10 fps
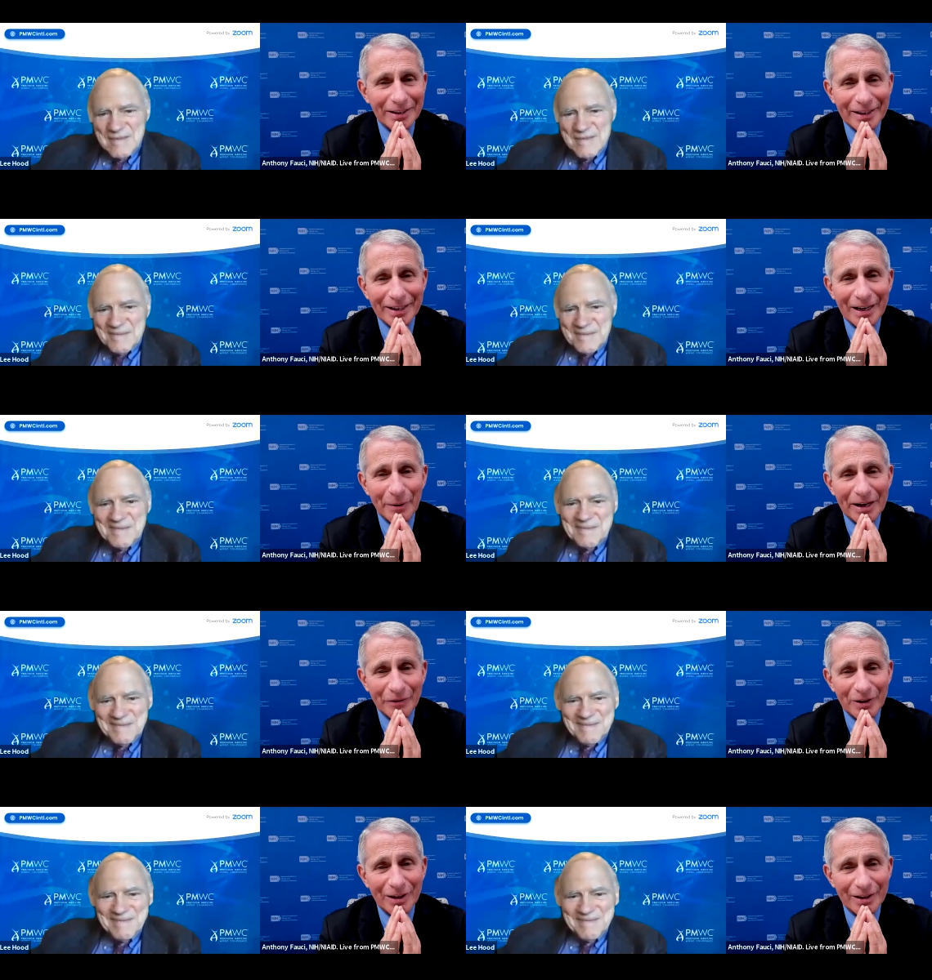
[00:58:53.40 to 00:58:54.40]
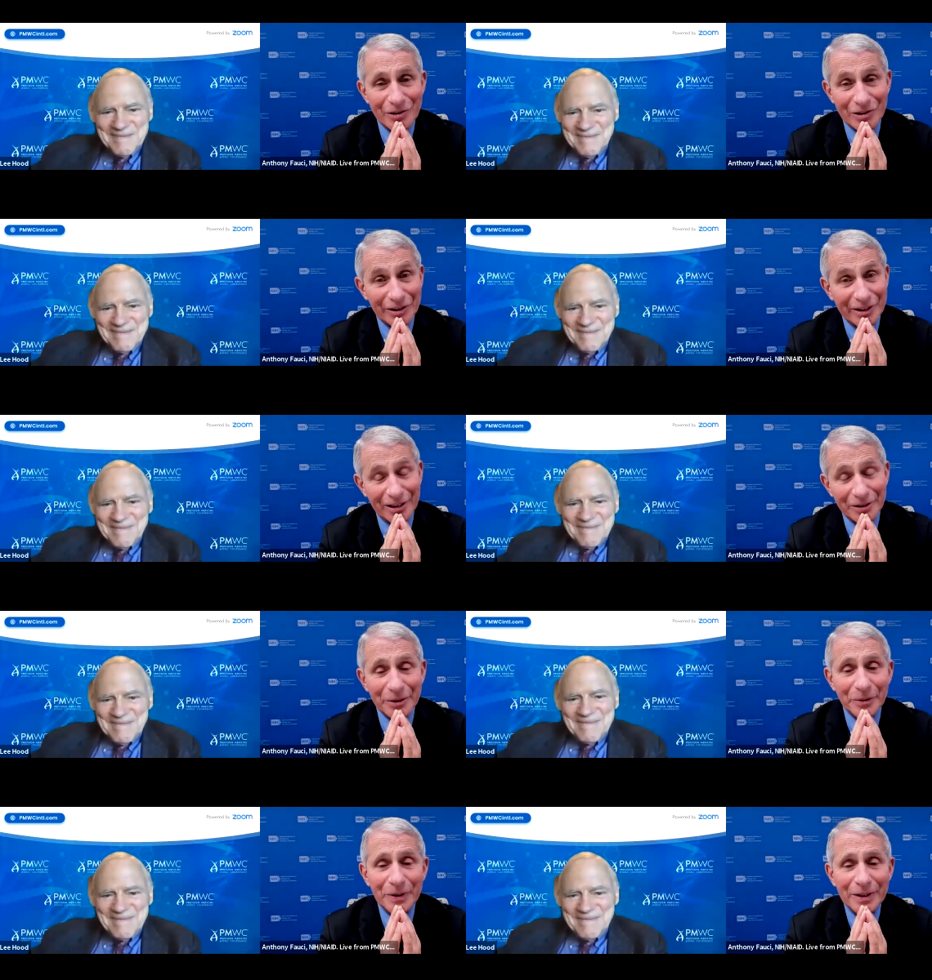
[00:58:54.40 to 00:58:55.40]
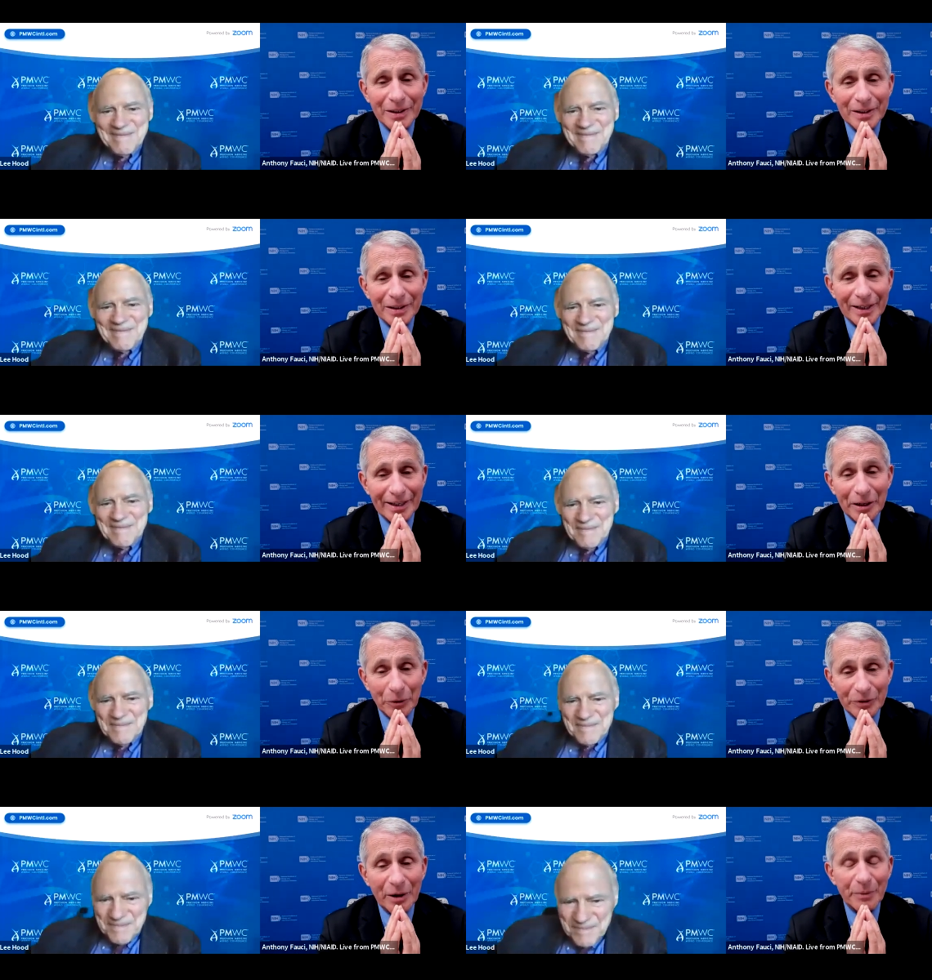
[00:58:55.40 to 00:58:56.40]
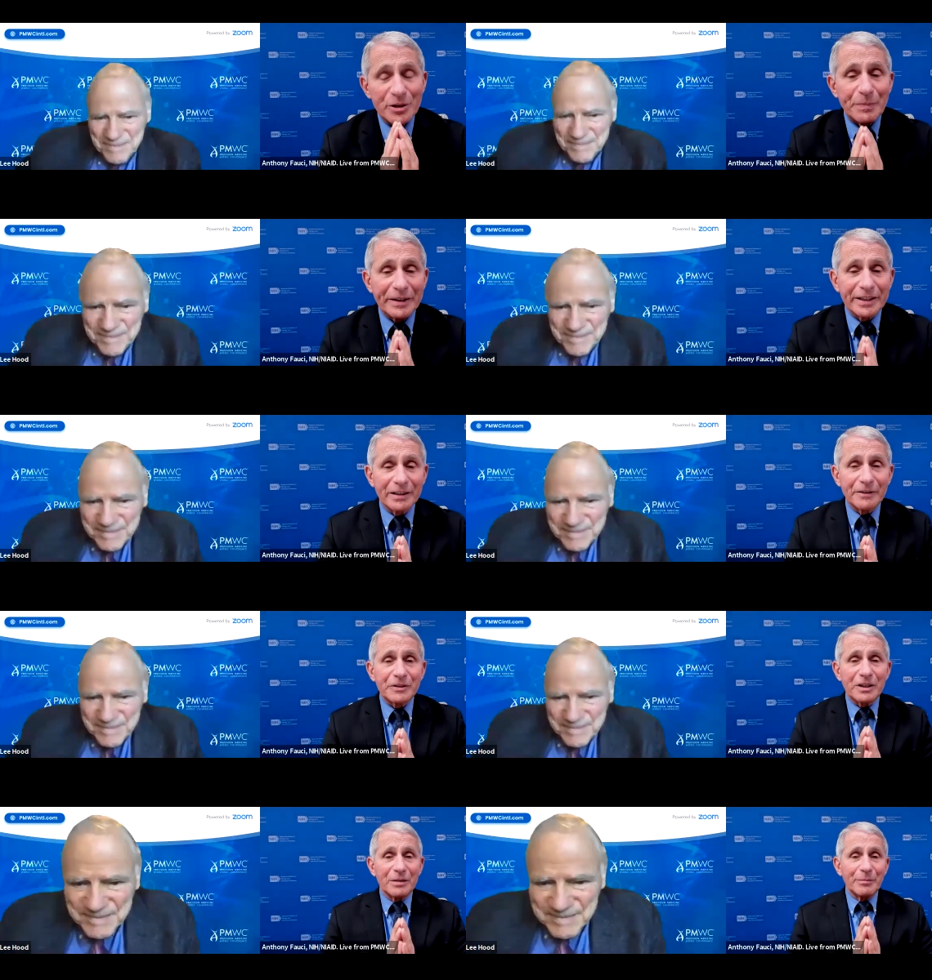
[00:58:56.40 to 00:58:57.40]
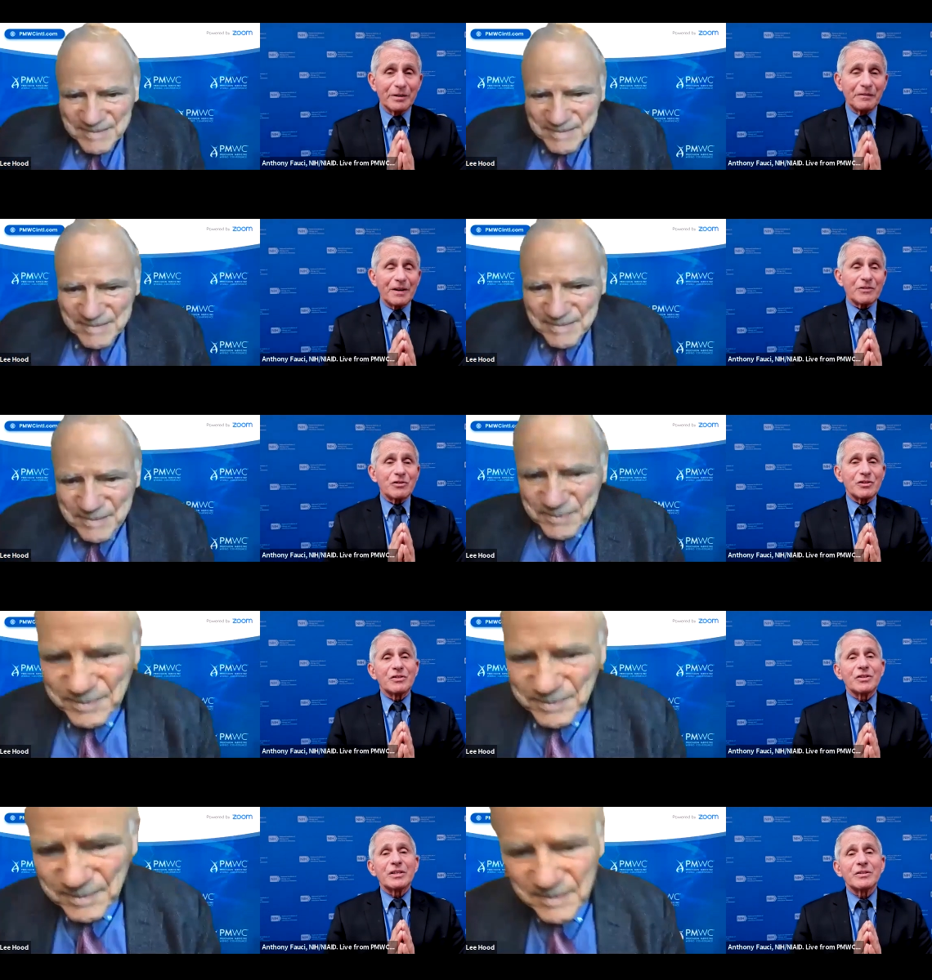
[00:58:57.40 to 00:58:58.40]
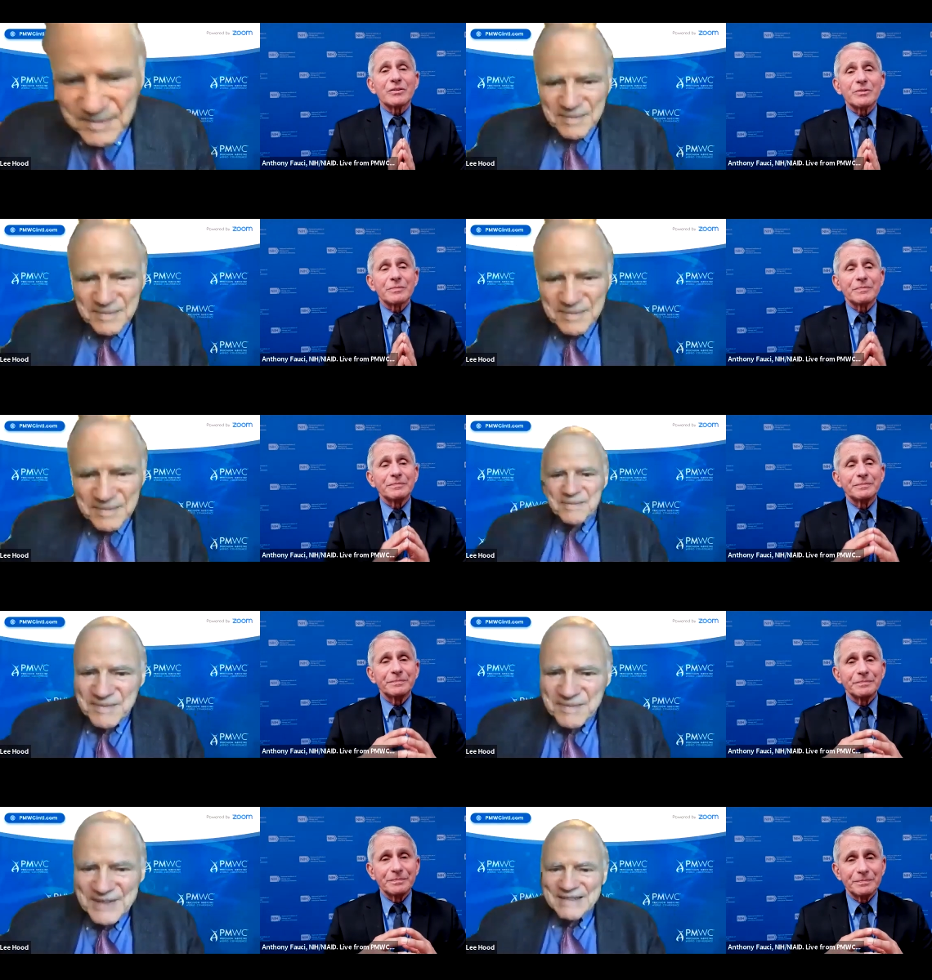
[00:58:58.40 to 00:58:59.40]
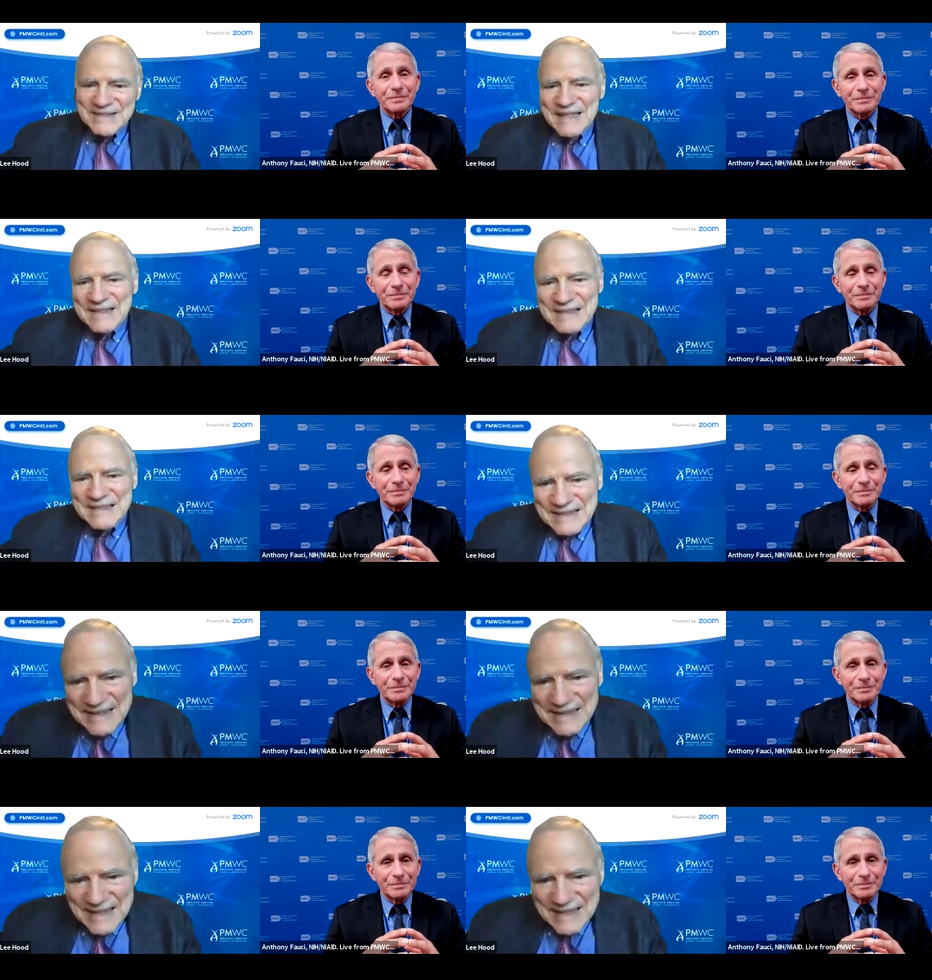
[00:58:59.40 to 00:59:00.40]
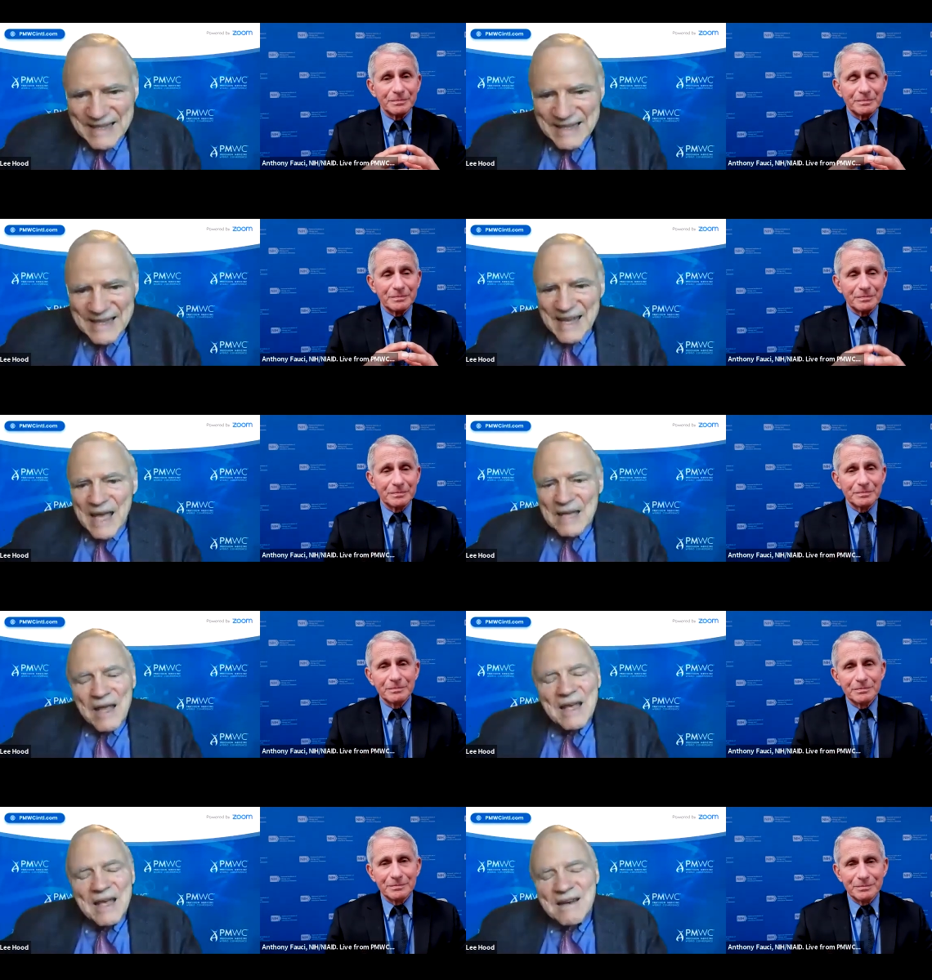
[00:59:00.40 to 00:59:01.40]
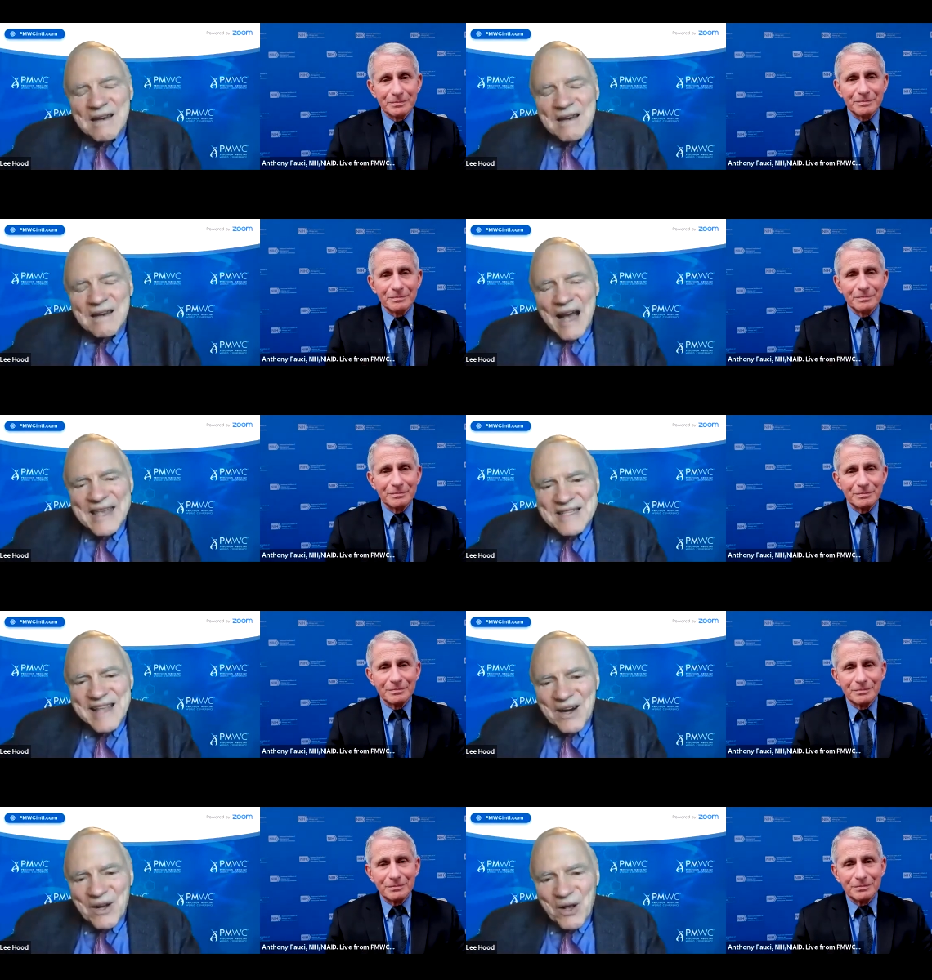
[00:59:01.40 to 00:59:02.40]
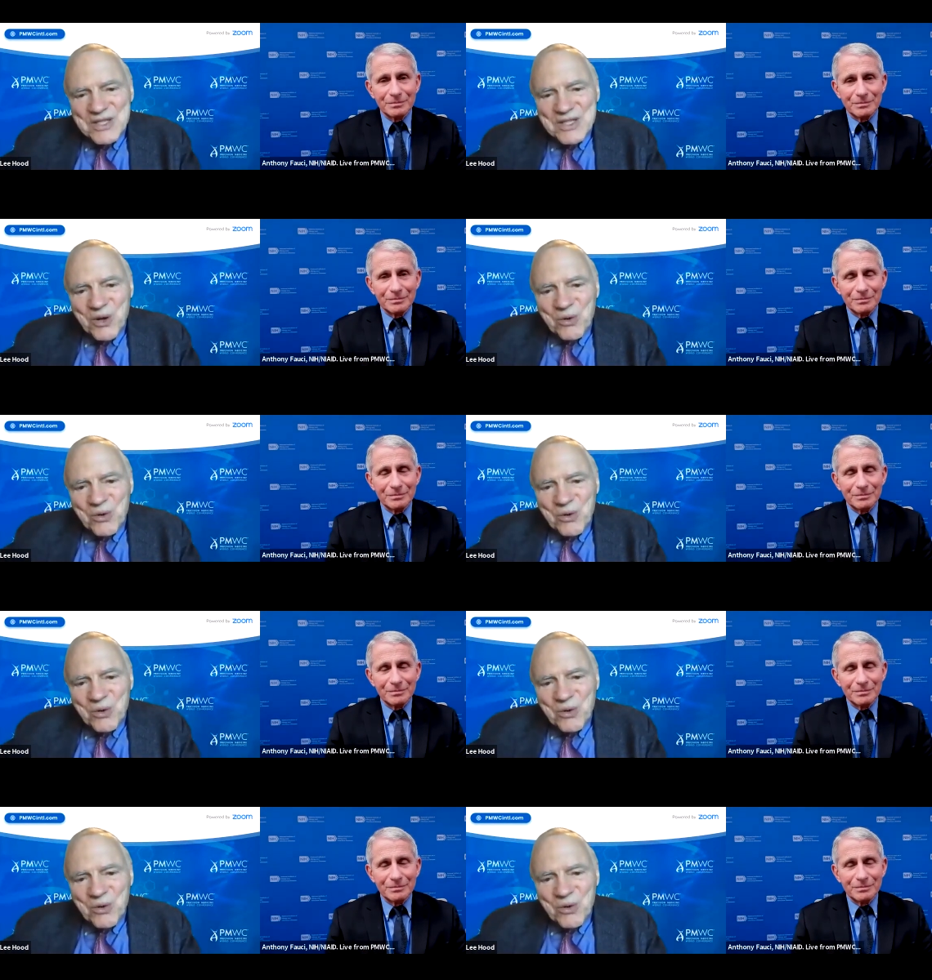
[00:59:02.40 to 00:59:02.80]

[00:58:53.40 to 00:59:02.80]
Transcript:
Speaker 1: think I would have to honestly tell you that I don't think we're spending enough time on infectious diseases.
Speaker 2: Yeah, yeah. And, and I guess that also